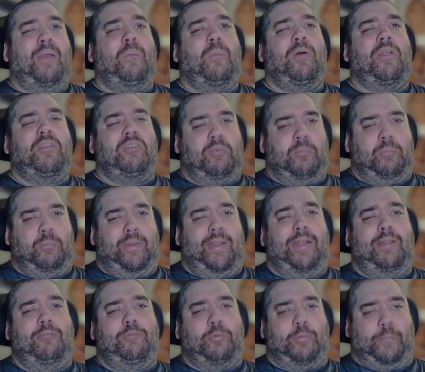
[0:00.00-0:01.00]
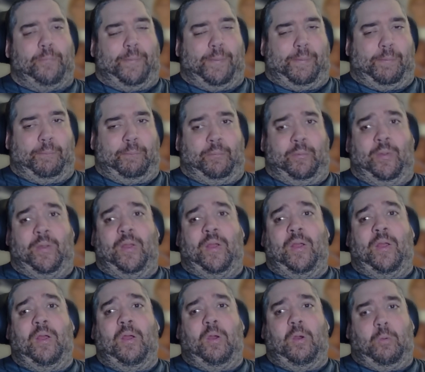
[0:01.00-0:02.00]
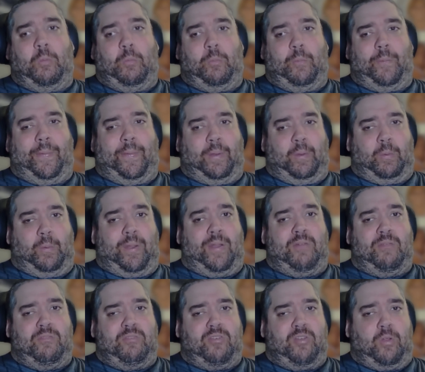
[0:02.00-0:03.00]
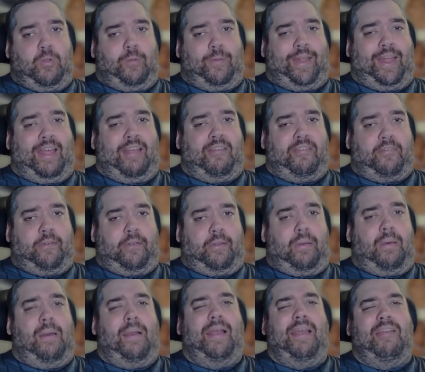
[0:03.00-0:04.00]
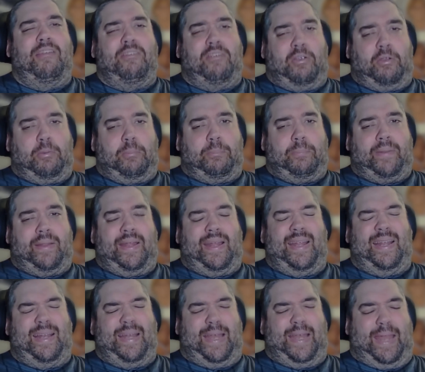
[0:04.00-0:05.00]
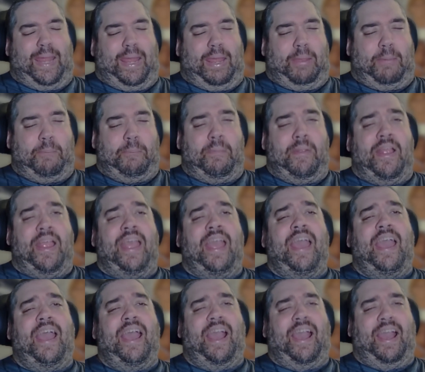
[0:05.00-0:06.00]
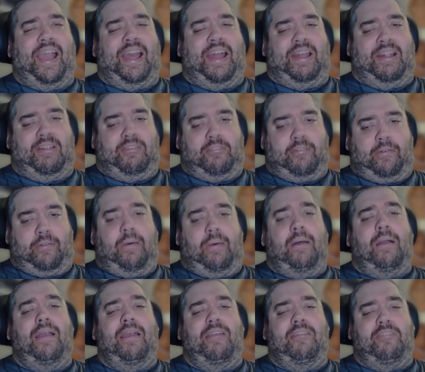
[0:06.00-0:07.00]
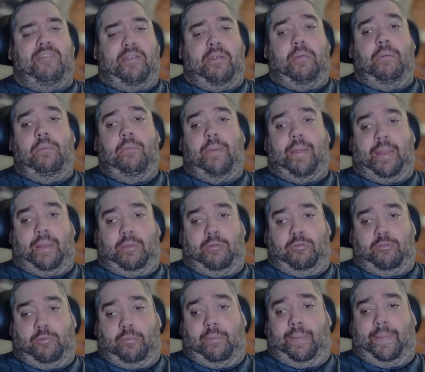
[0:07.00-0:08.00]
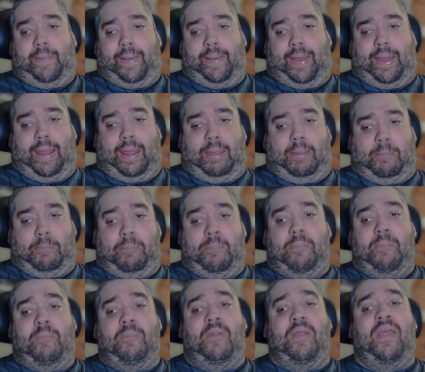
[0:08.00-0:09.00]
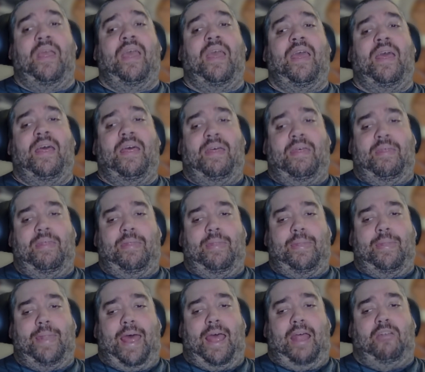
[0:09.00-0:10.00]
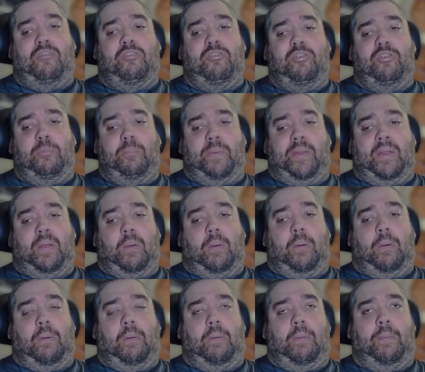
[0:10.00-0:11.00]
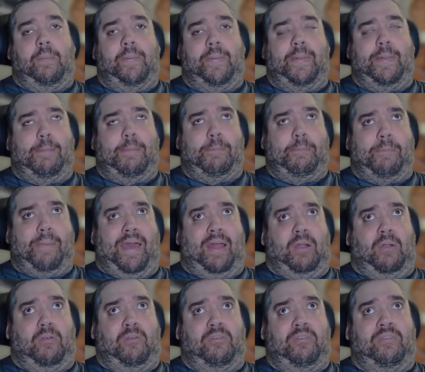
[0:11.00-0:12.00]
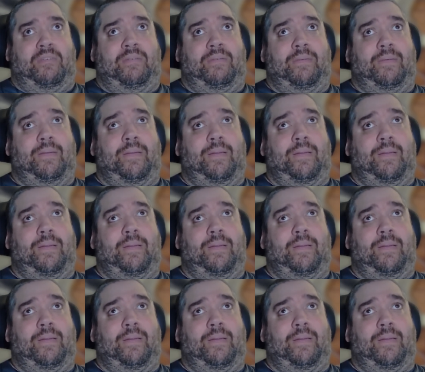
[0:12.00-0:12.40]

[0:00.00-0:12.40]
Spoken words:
what you read from them with a grain of salt. As long as you're playing the game and as long as you enjoy the game, that should be all that matters.